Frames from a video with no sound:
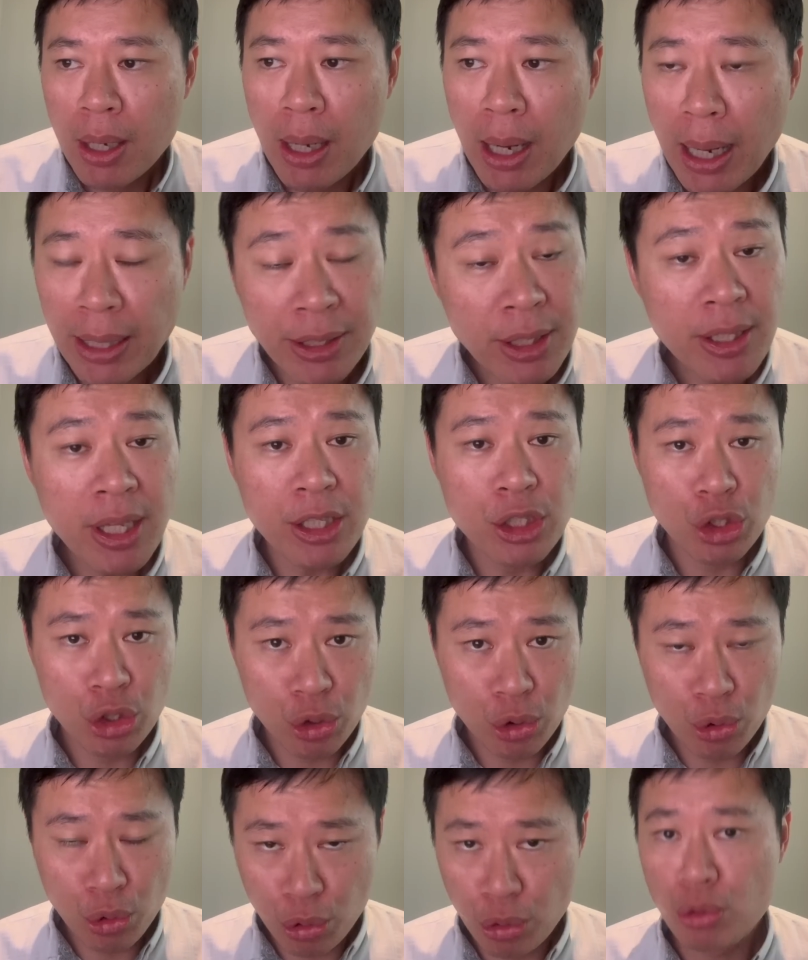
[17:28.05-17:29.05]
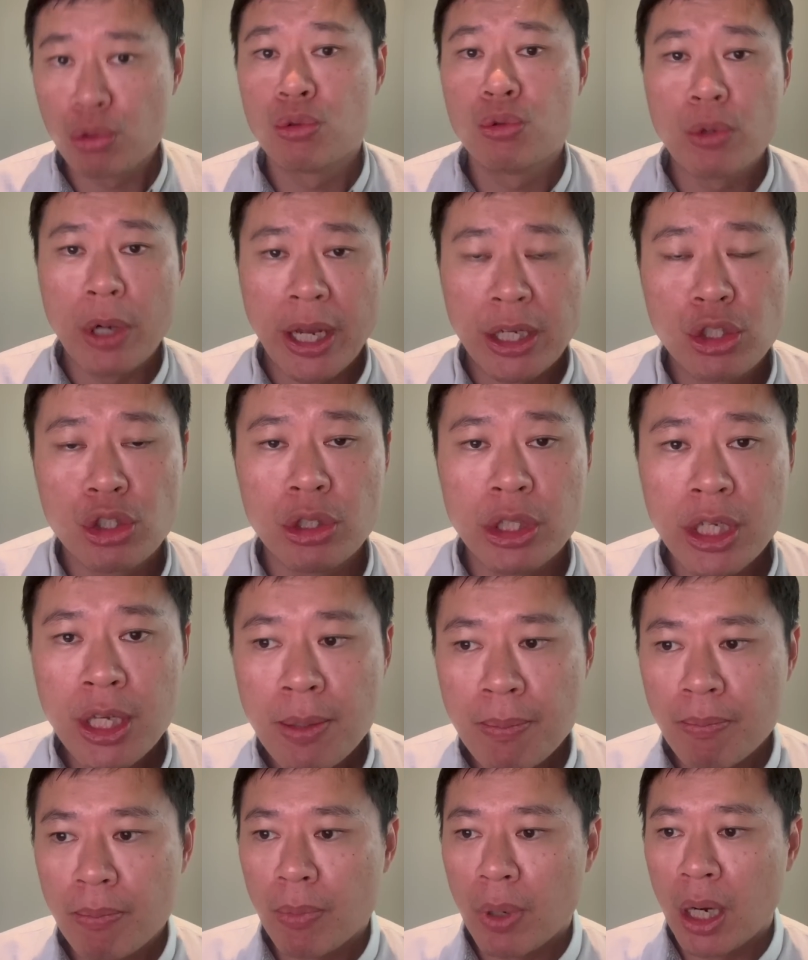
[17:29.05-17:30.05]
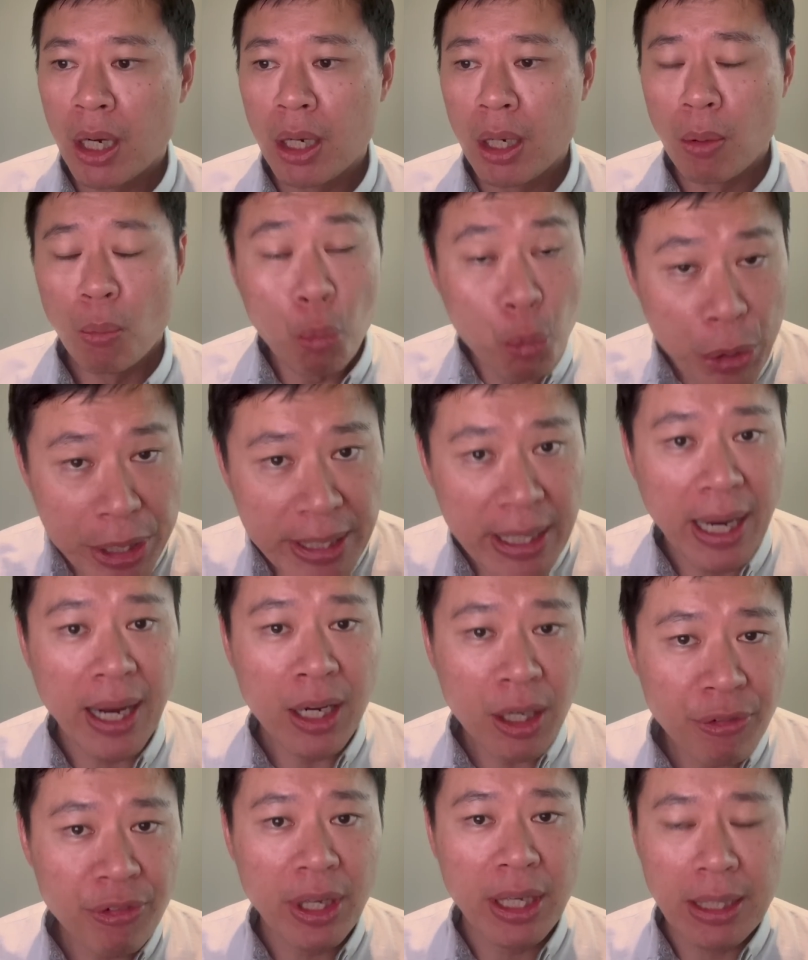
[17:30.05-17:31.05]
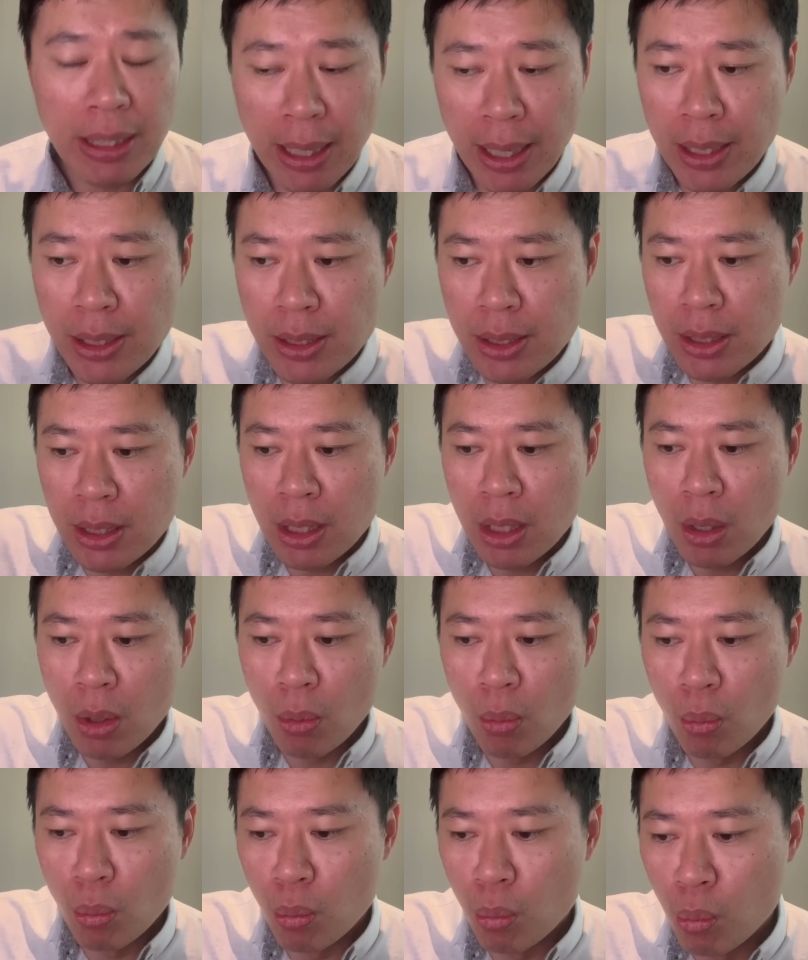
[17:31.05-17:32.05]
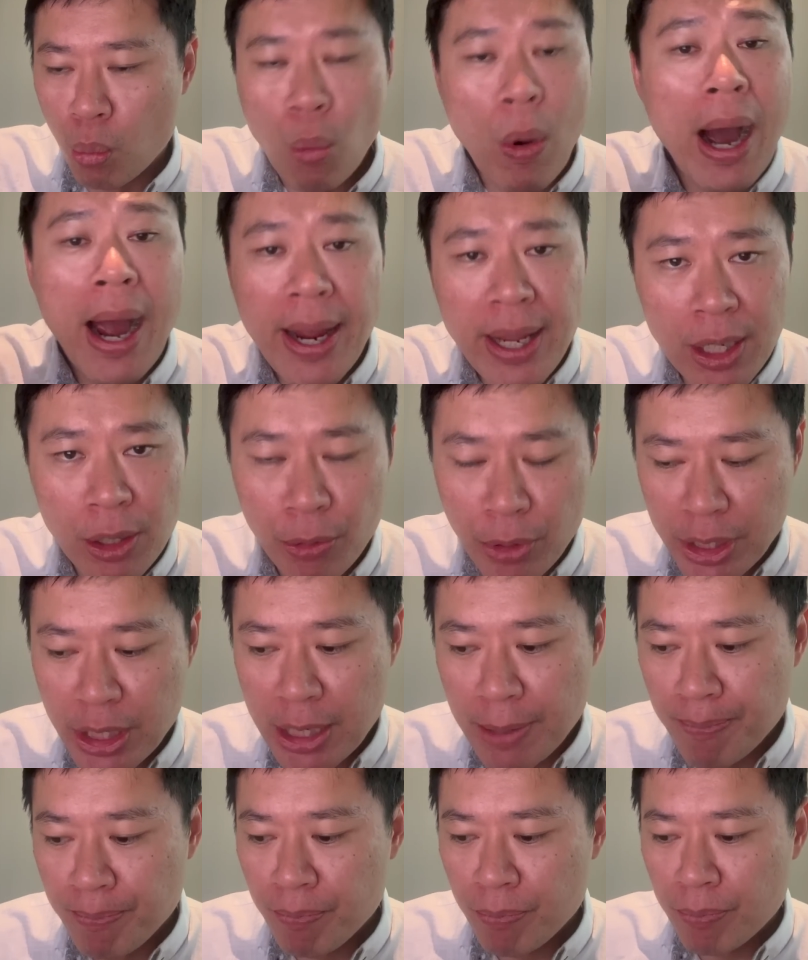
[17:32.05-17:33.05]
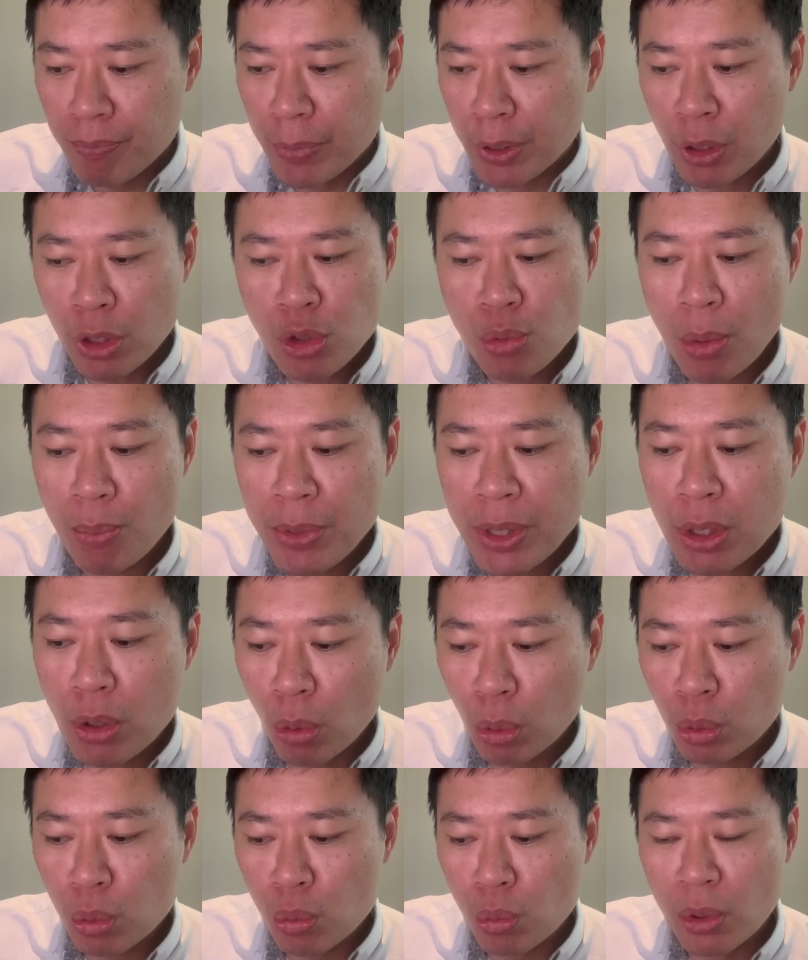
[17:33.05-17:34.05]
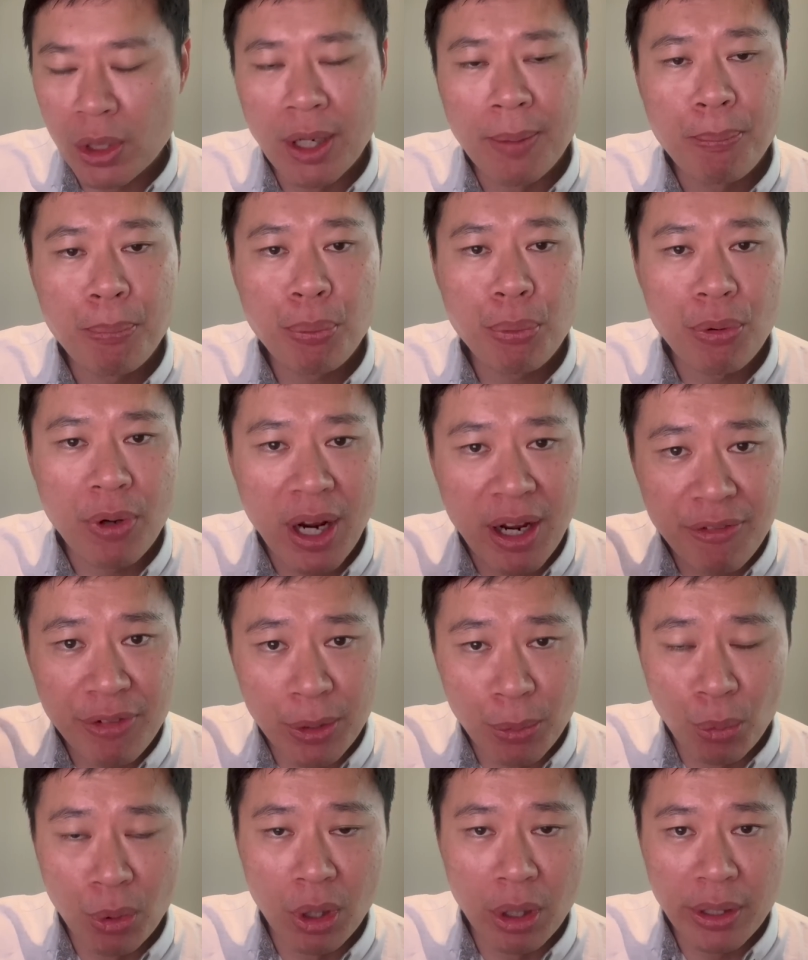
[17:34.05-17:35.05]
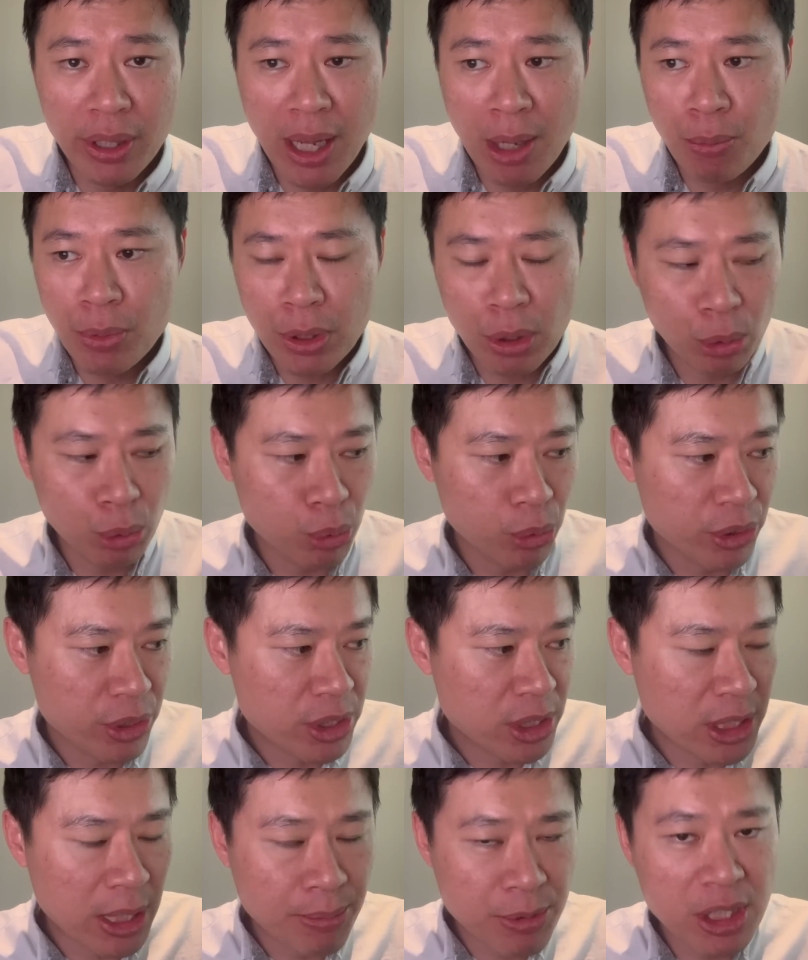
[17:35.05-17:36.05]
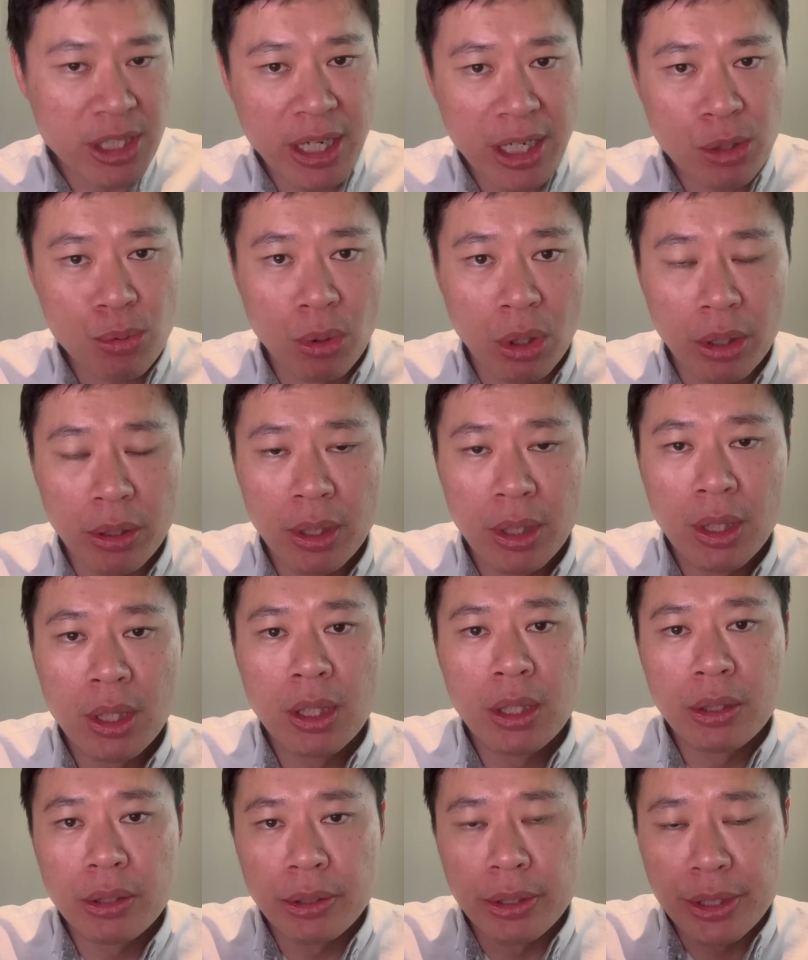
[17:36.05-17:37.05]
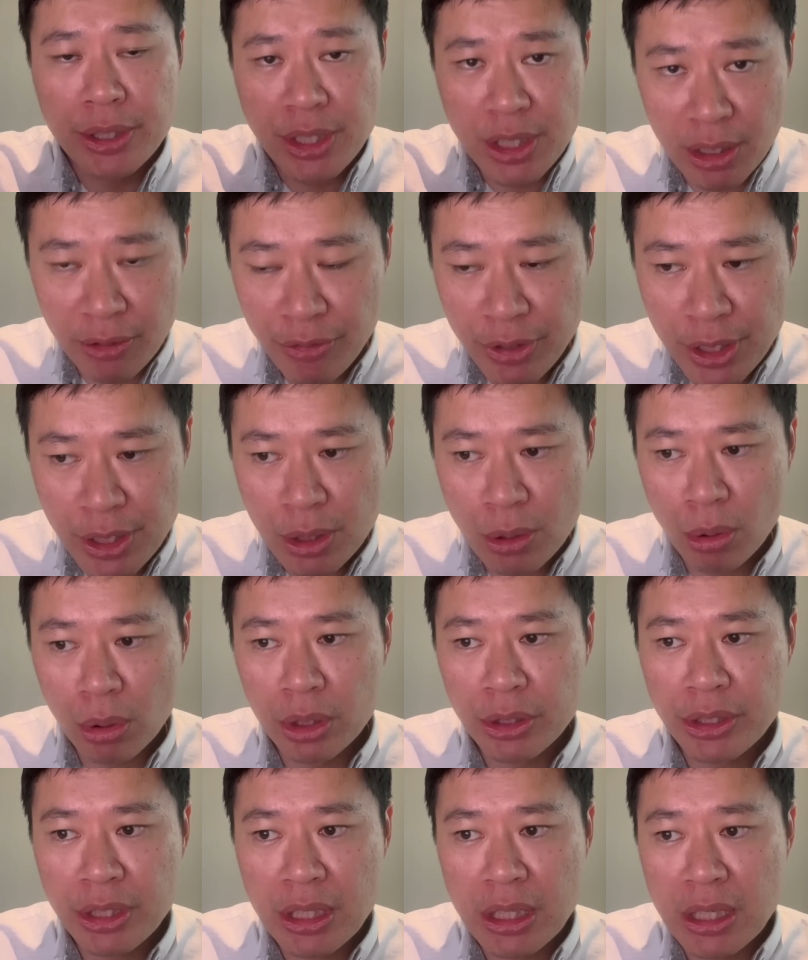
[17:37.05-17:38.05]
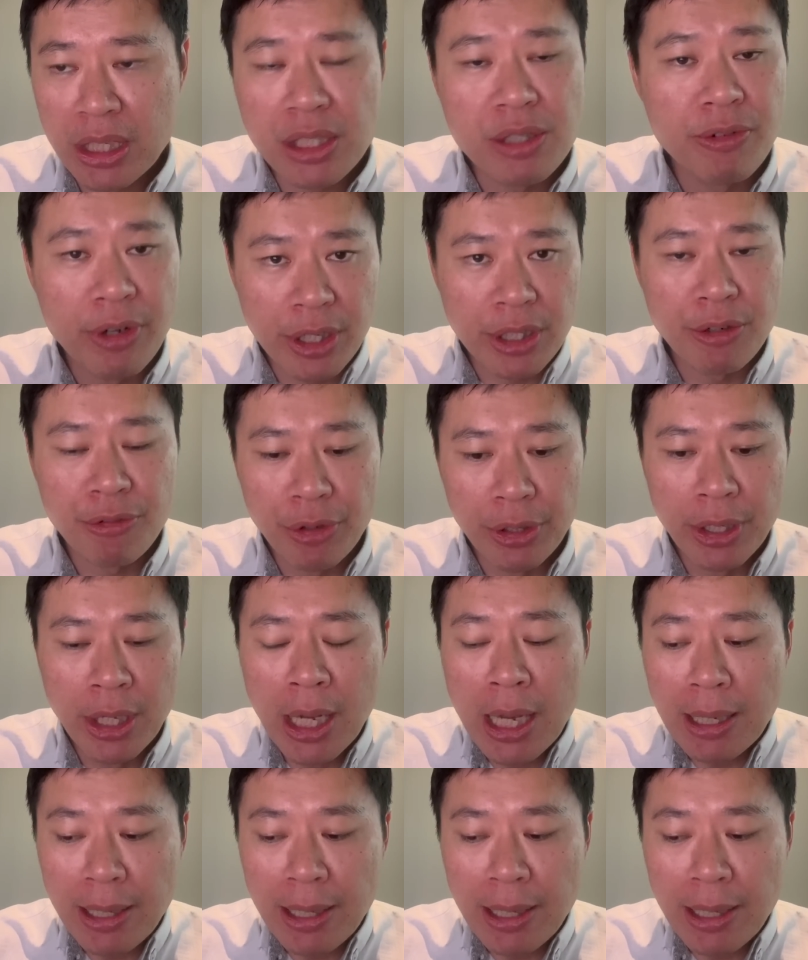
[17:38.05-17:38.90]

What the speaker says: I think that's true actually. We kind of can guess why already. Because when we go to a private ward and we go to a subsidized ward, the service quality is very different.